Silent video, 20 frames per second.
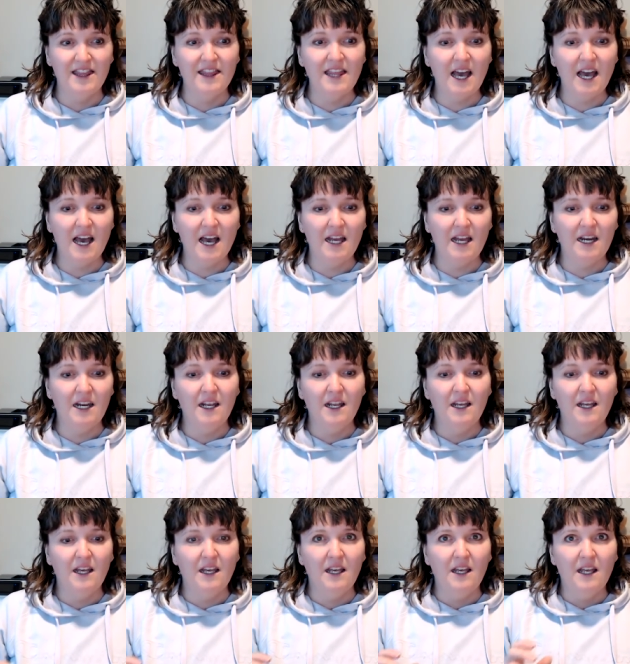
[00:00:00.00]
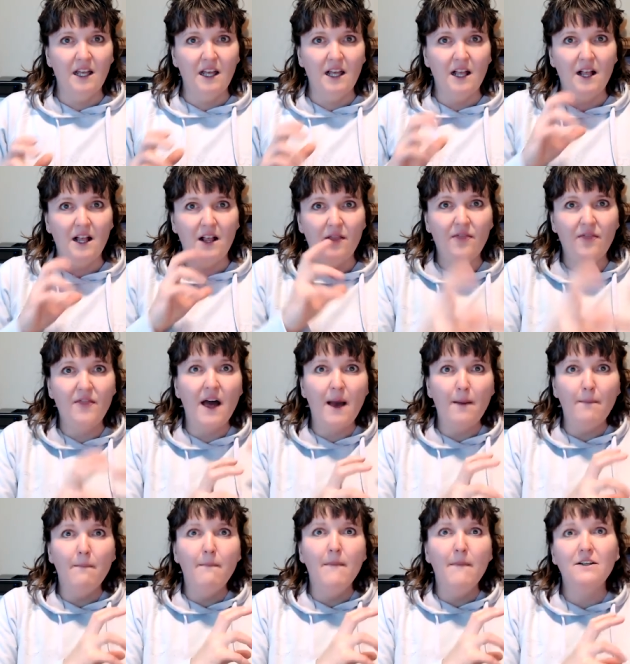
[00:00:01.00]

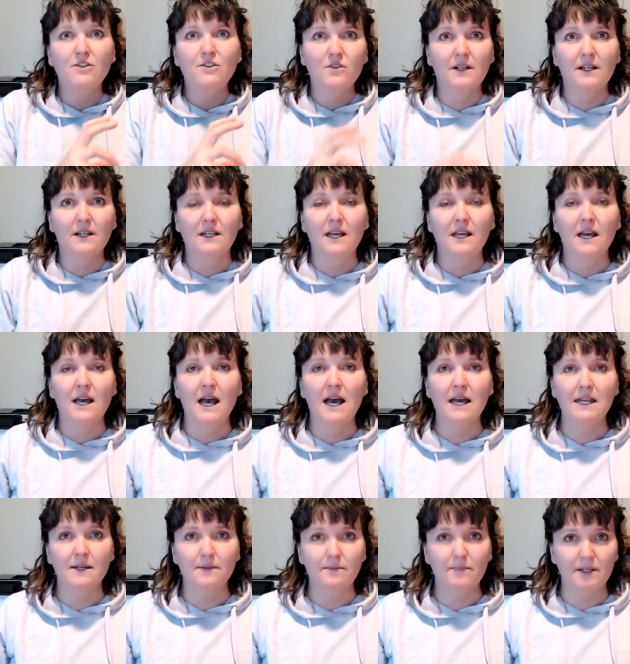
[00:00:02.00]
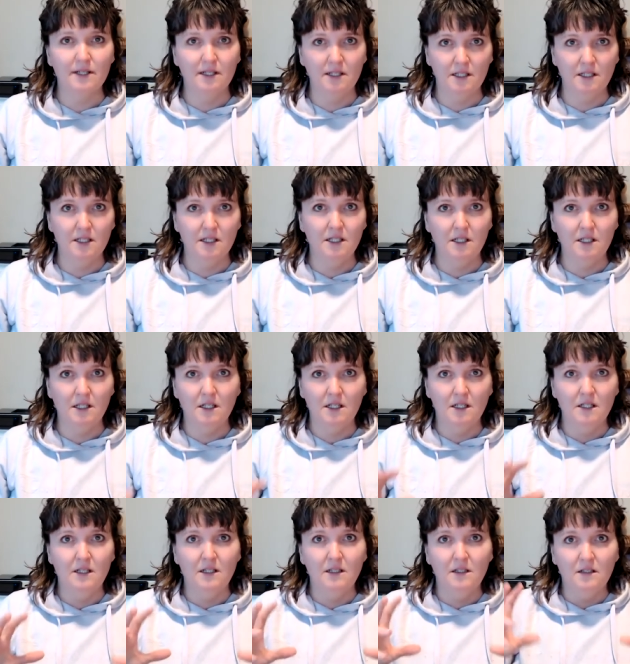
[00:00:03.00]
That metric hadn't been
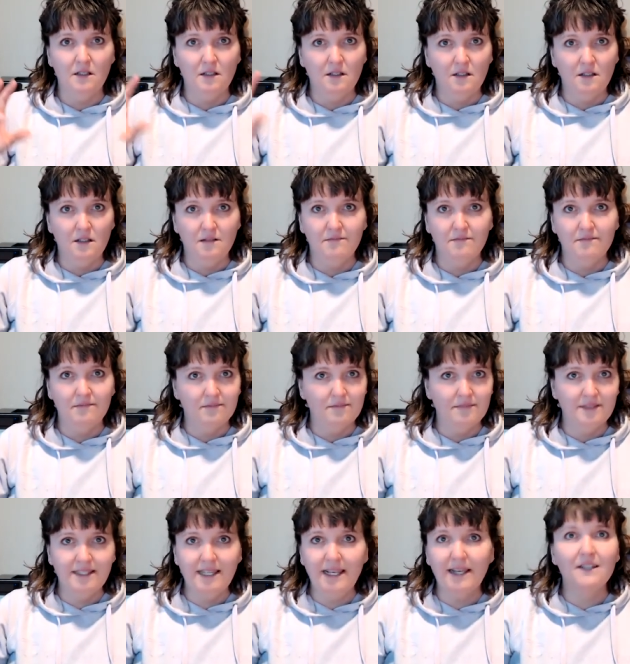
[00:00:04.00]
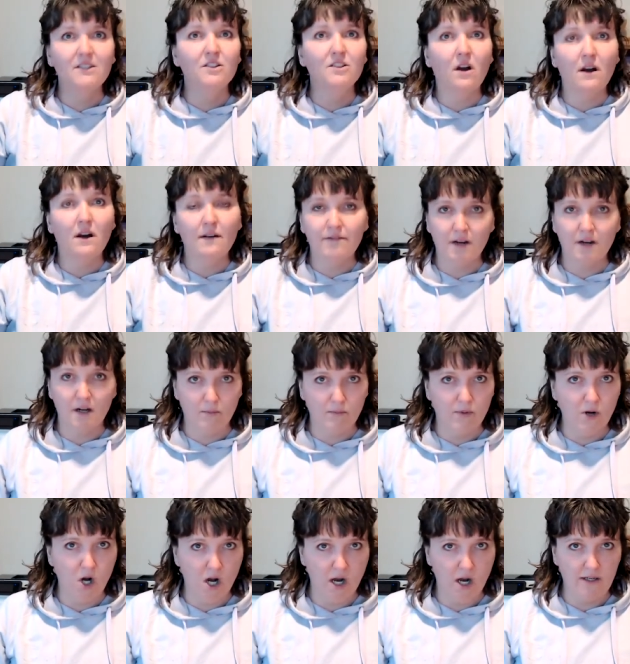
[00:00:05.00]
ticked off her
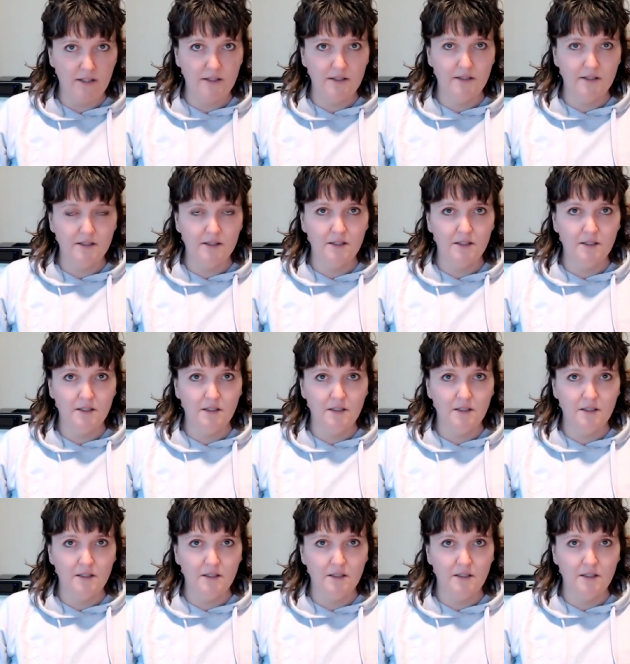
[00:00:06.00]
box.